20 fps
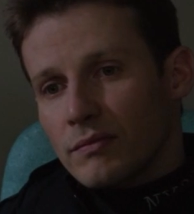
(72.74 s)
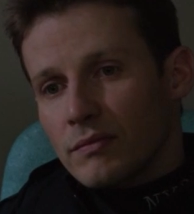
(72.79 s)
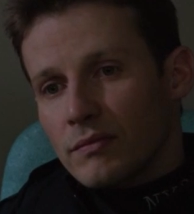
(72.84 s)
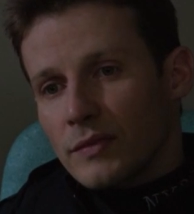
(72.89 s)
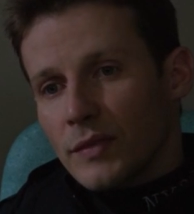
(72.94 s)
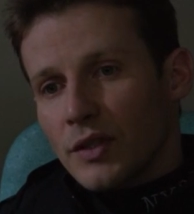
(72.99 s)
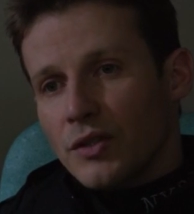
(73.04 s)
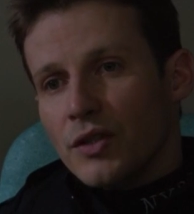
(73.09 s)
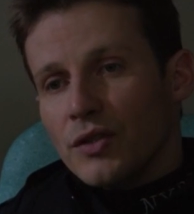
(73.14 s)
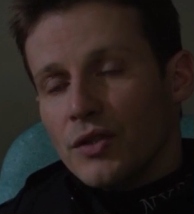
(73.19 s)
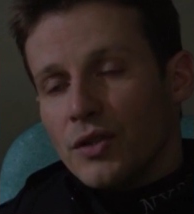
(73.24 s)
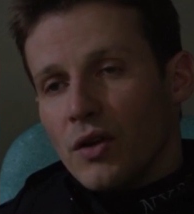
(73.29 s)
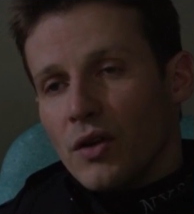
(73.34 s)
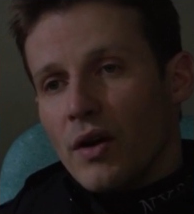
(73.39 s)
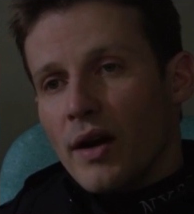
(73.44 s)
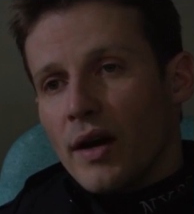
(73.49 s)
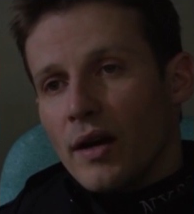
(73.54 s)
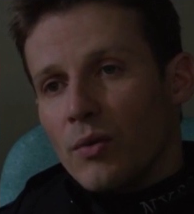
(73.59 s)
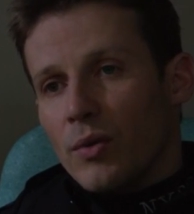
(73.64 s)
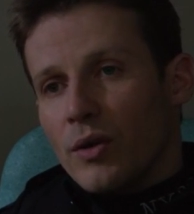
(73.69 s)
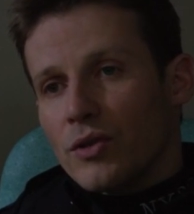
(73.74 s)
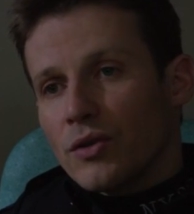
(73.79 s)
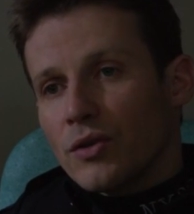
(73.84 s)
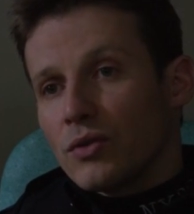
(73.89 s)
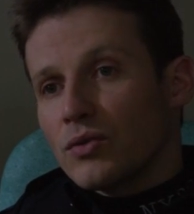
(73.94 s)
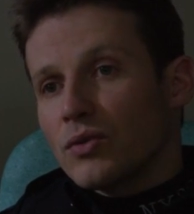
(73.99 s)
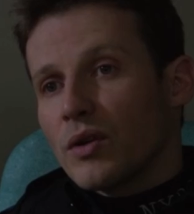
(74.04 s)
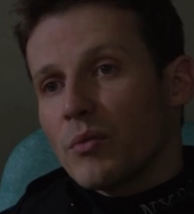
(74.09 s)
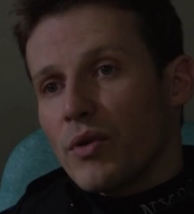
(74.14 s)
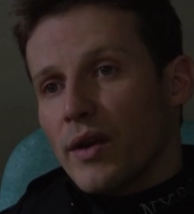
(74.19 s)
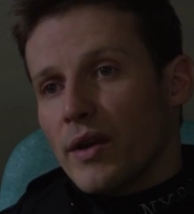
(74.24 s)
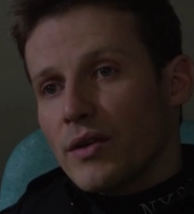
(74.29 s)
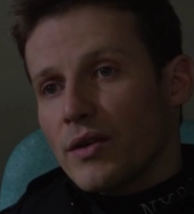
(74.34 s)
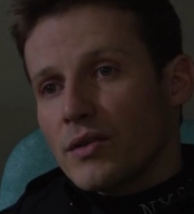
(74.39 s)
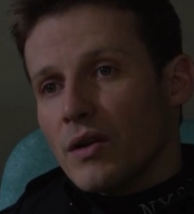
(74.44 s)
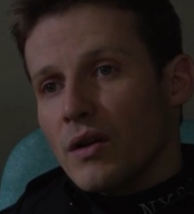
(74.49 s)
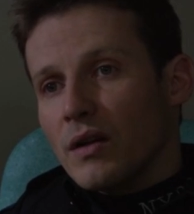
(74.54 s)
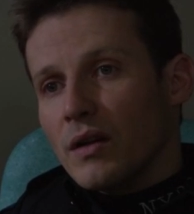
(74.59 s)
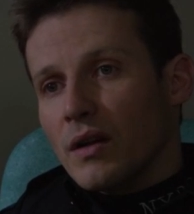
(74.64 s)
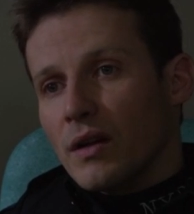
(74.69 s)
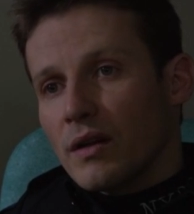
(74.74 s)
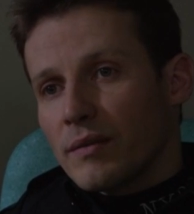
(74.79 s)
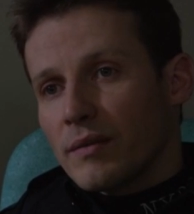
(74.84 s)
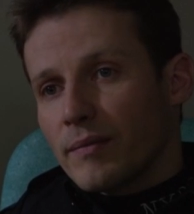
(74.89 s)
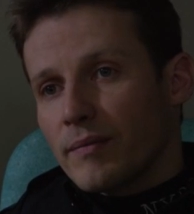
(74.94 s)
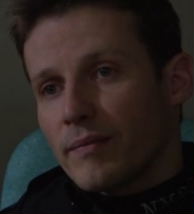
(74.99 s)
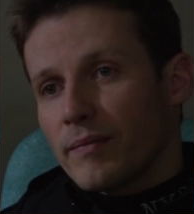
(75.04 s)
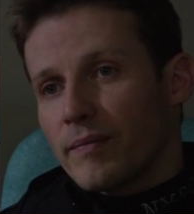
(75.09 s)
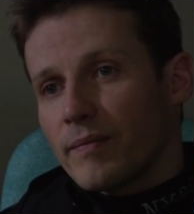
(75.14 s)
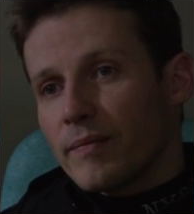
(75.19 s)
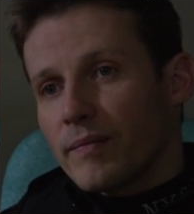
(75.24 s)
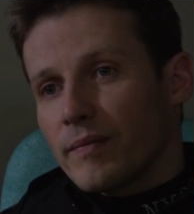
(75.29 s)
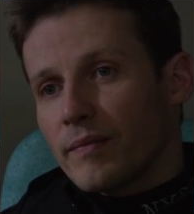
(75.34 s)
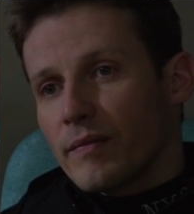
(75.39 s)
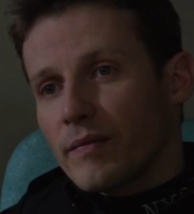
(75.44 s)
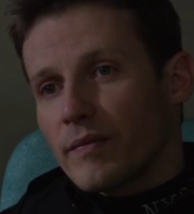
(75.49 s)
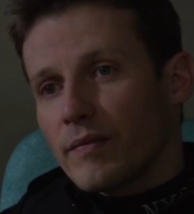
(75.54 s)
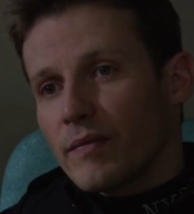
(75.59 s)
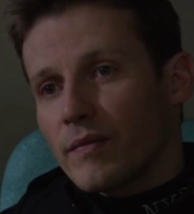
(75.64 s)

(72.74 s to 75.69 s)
That GTO had original drum brakes on it, huh? Yeah.